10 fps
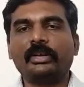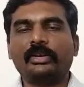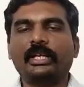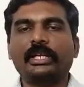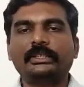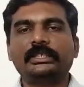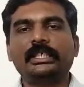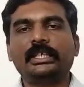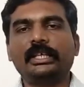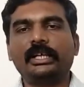Okay, let's
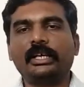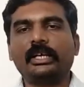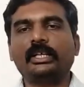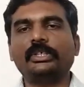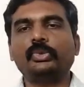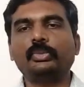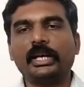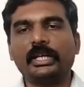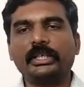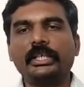see
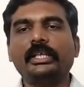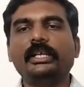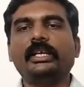pneumatic